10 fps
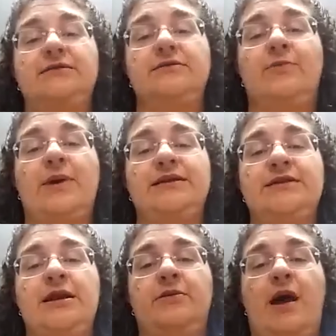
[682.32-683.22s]
Holly
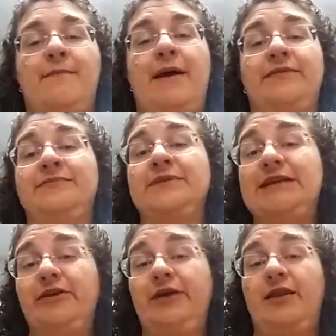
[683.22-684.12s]
wanted to know
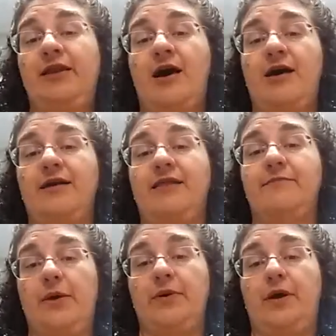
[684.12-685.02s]
about the
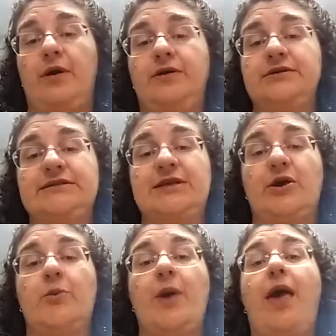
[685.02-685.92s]
material on the bone
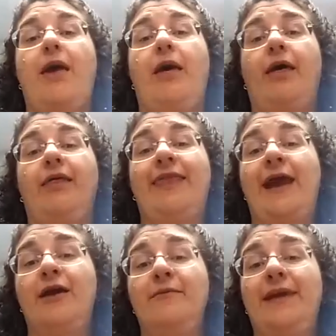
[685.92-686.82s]
hooks. So
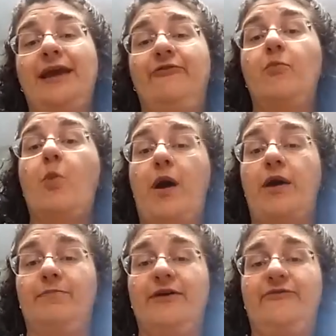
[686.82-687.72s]
they are
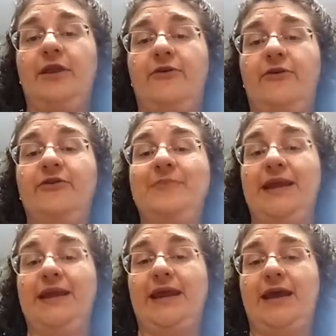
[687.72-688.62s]
made from water
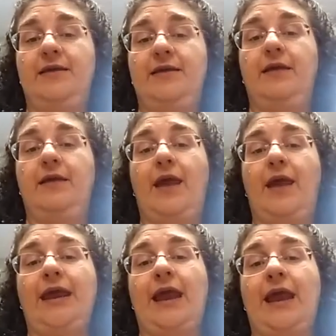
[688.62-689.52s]
buffalo from
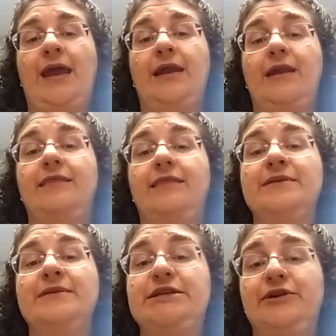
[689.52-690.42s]
India,
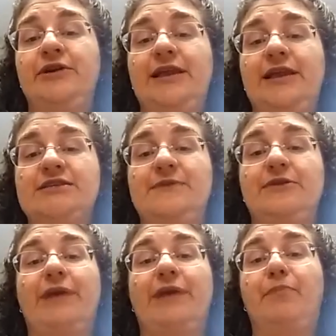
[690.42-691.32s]
and the
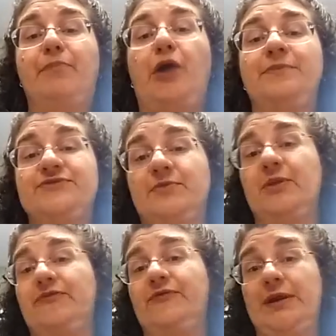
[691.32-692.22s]
material has been
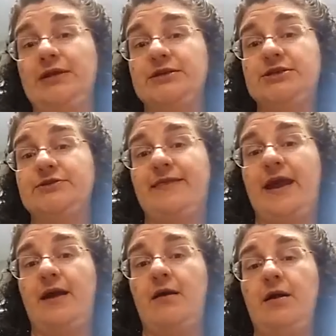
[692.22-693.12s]
repurposed from the food
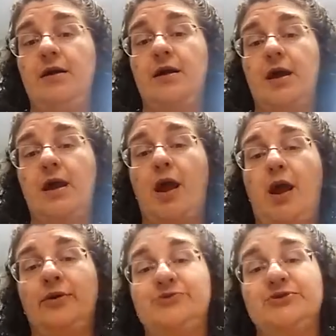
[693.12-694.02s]
industry there,
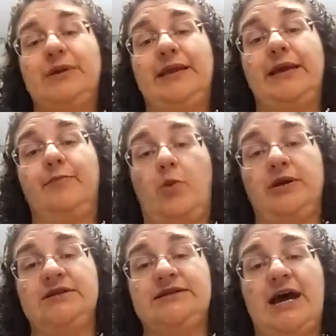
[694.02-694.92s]
which was
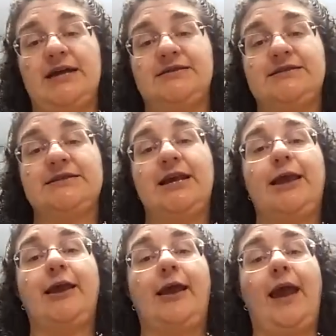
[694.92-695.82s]
really important to
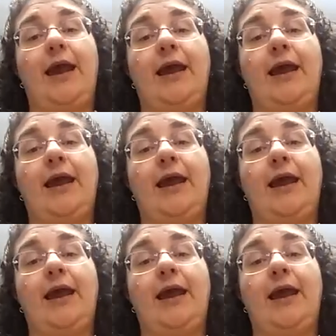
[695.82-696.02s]
us.